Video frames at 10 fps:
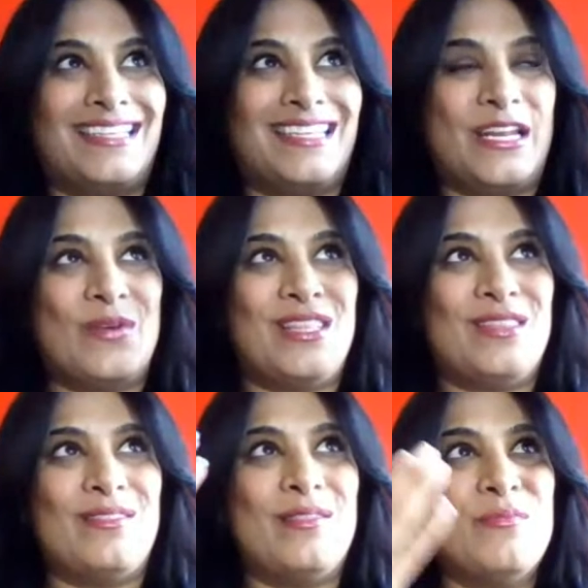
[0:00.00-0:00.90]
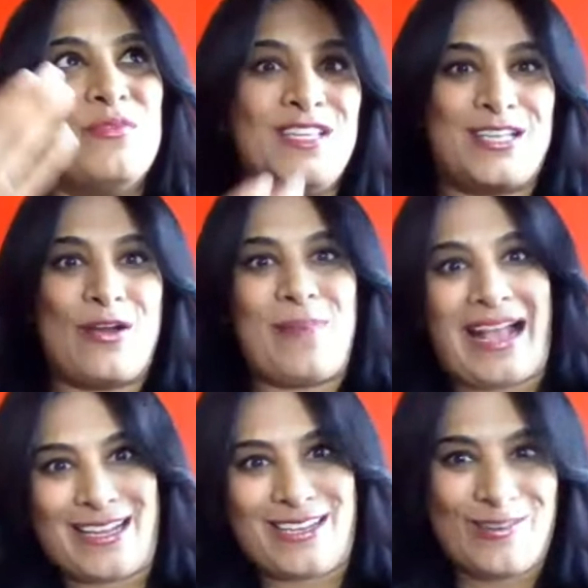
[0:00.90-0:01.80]
in, you know, when the movies go
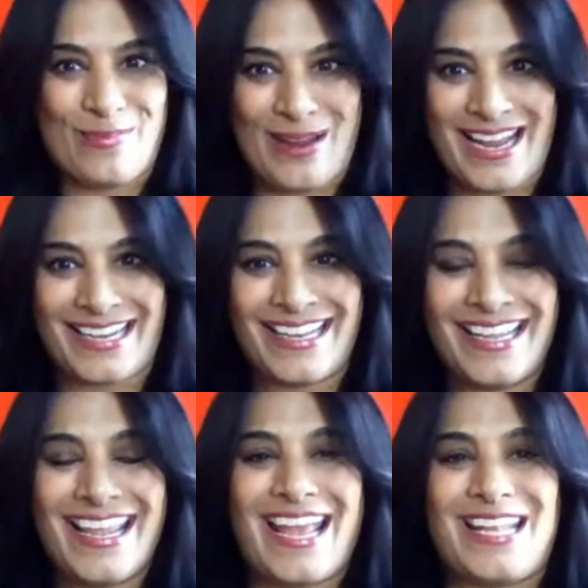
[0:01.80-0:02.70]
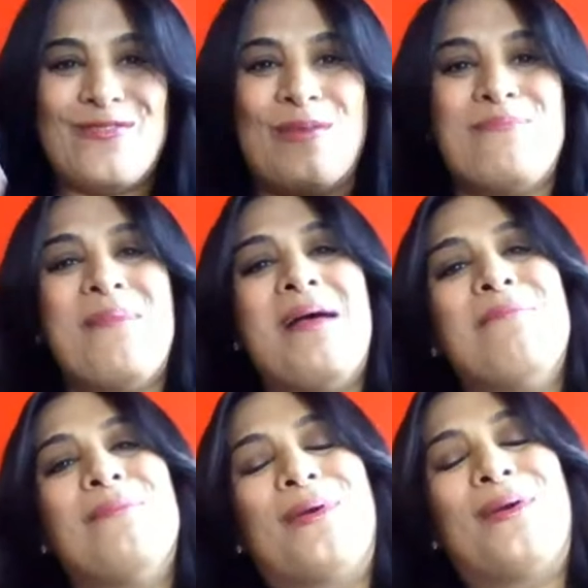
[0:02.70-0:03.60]
back in your brain and you
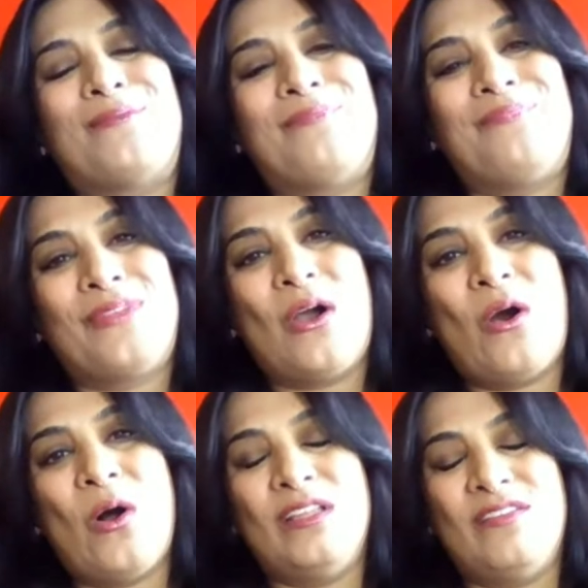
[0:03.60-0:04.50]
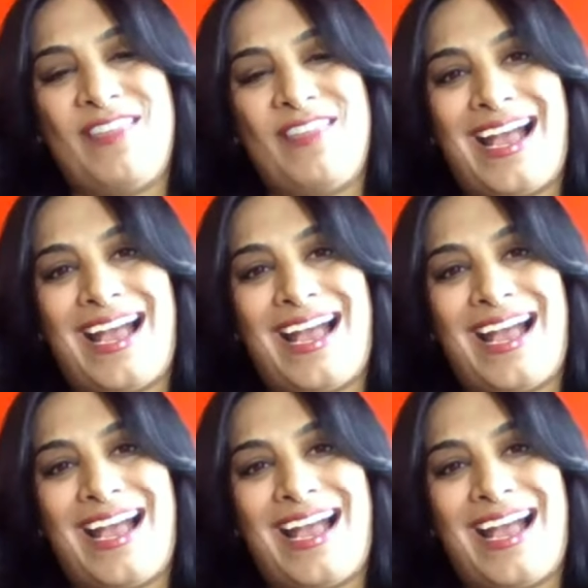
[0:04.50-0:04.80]
remember all of